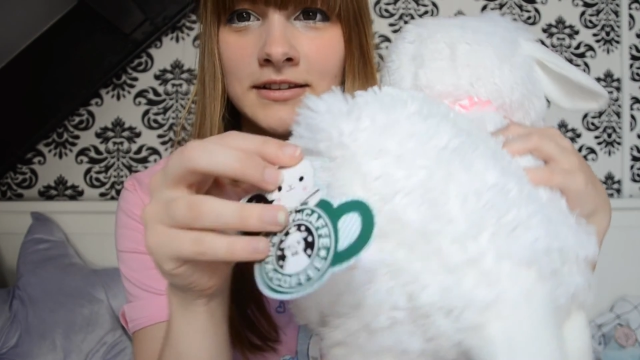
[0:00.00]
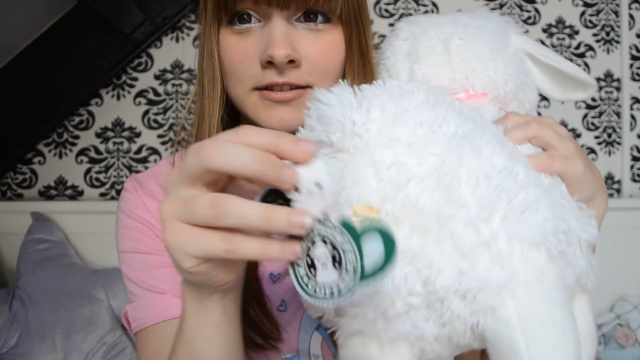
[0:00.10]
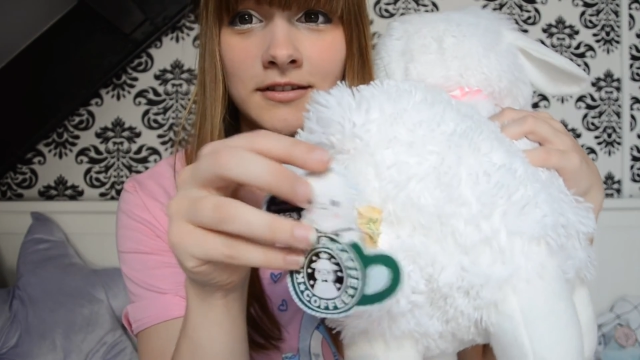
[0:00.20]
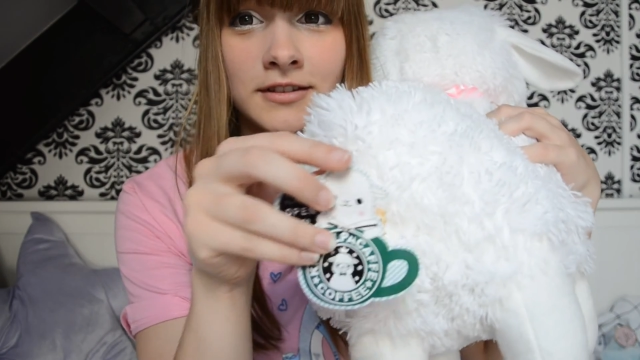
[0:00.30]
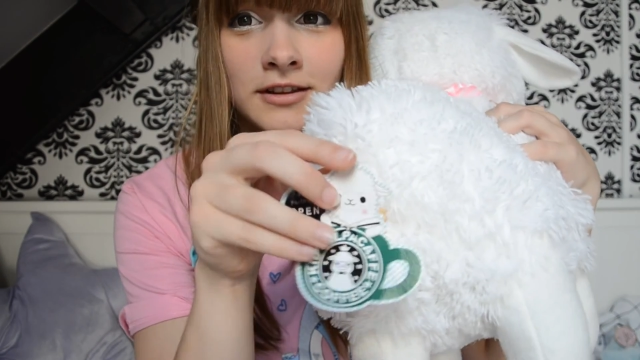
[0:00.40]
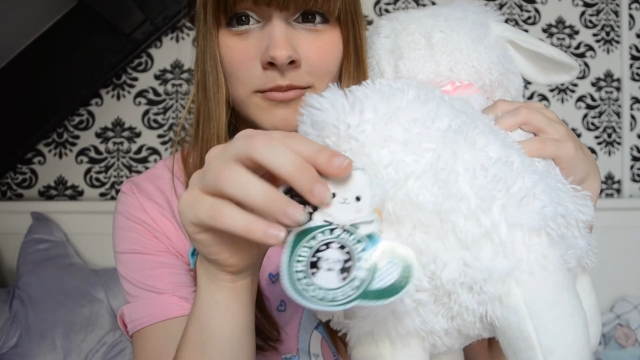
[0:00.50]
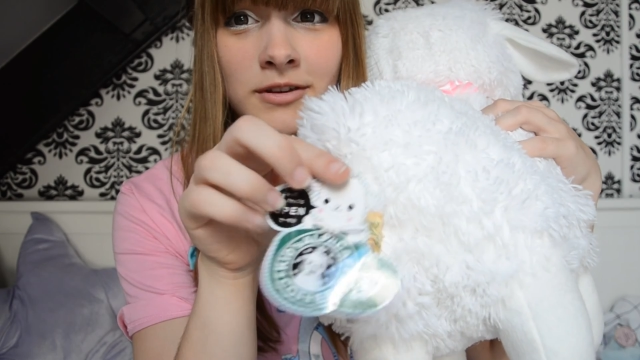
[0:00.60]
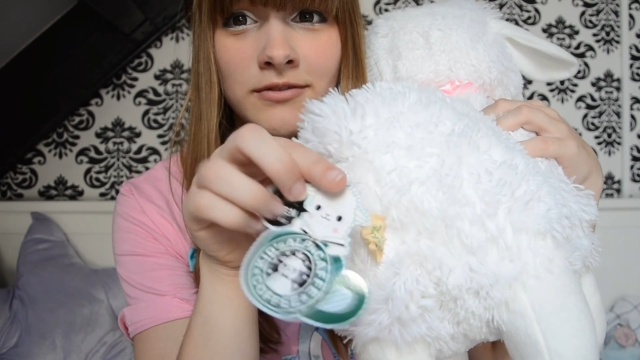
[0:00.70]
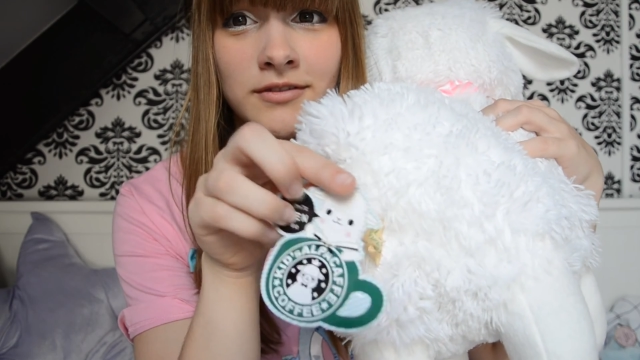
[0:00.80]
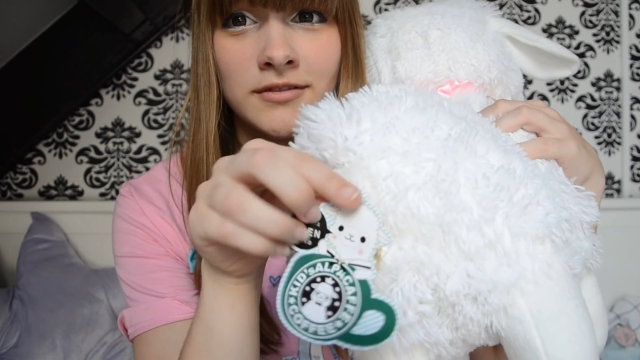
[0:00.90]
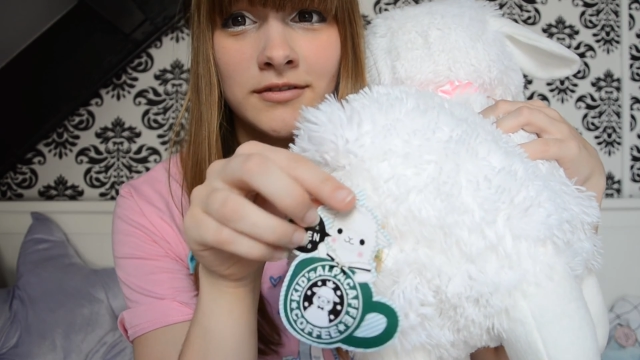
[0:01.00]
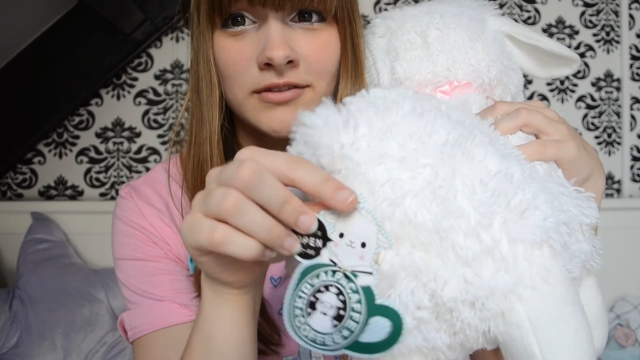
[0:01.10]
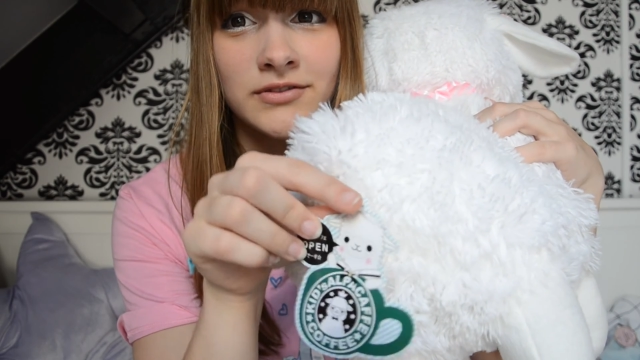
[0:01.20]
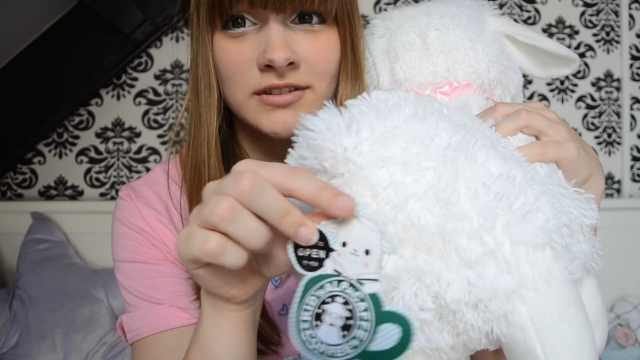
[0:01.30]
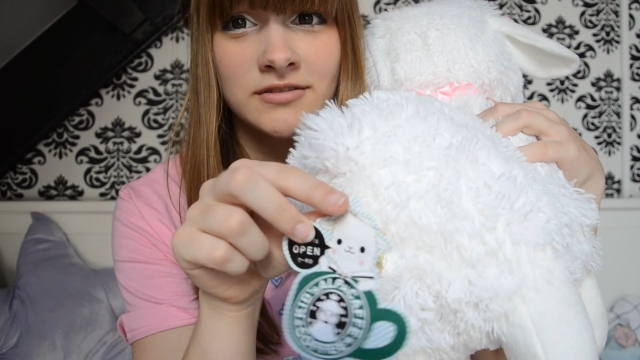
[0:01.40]
so tell me if you know
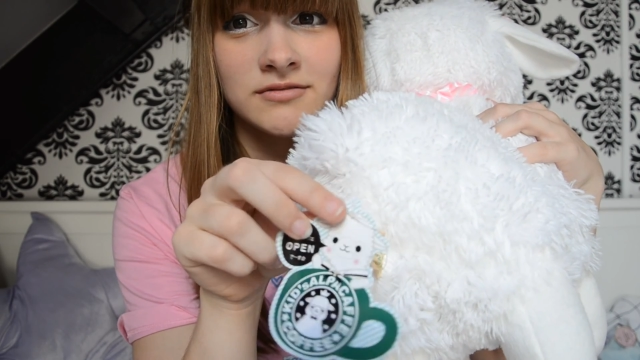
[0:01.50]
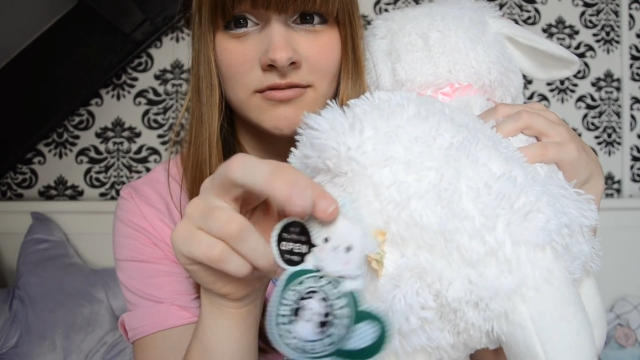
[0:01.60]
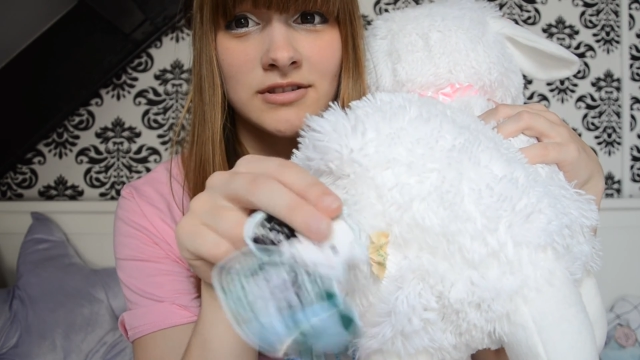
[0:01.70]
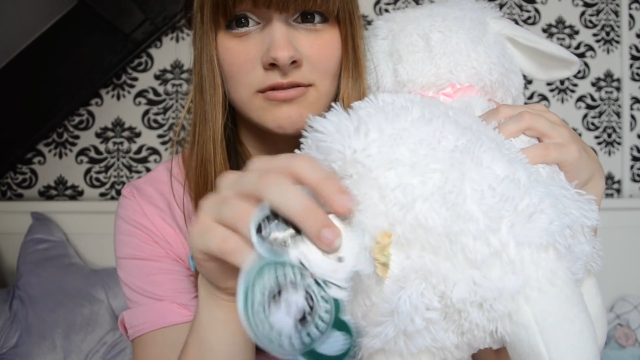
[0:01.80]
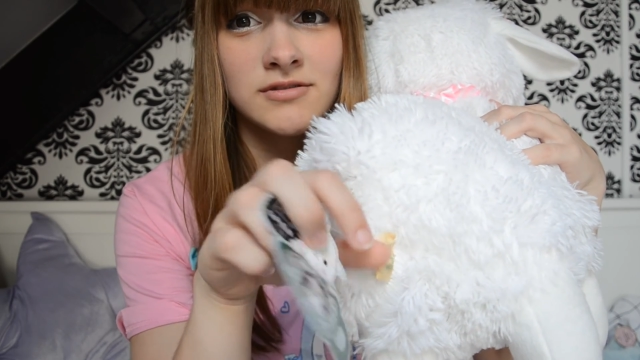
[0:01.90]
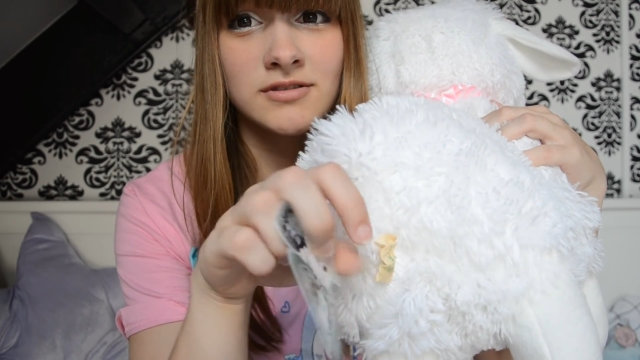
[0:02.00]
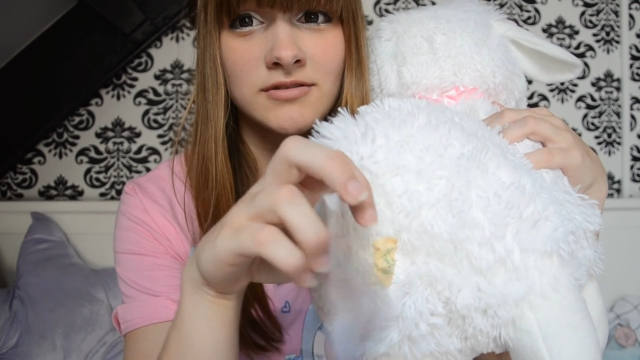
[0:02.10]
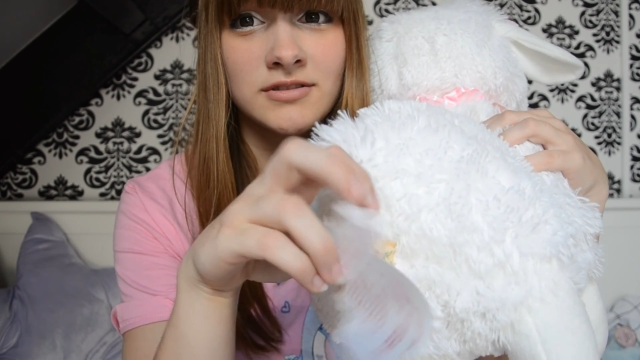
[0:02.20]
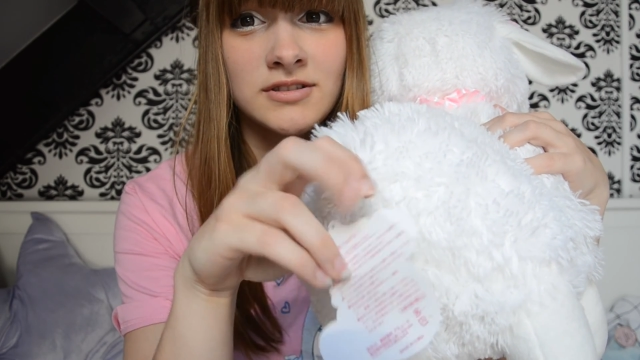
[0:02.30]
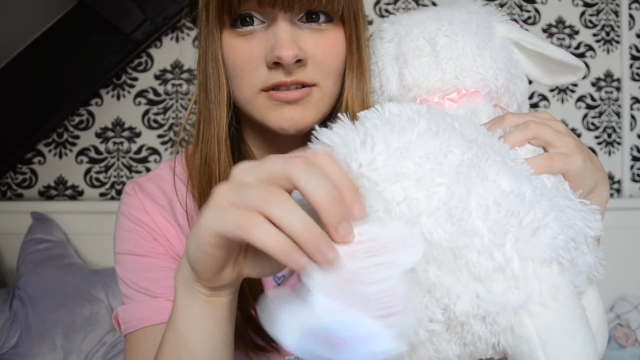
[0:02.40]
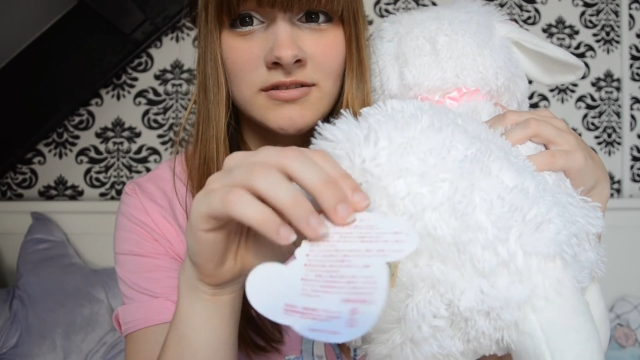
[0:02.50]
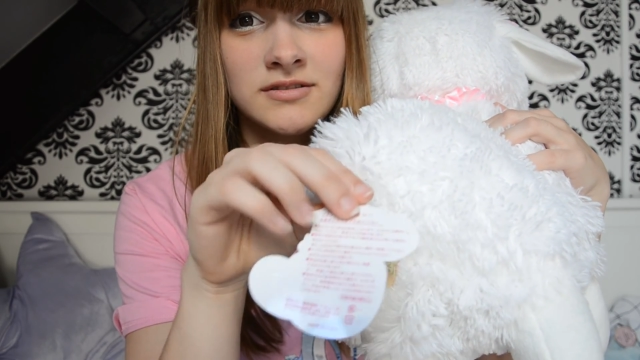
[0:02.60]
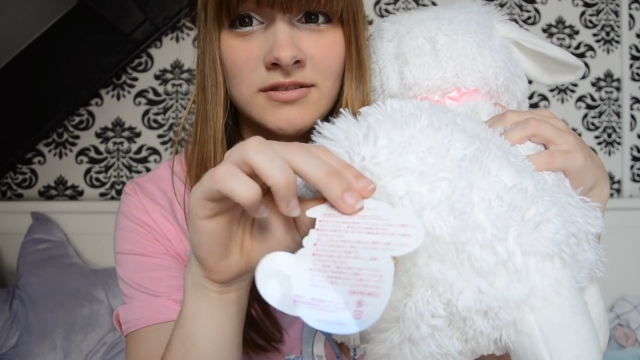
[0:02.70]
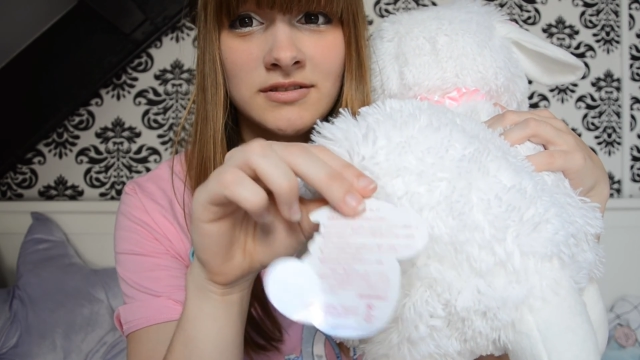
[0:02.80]
if it's a real one or not.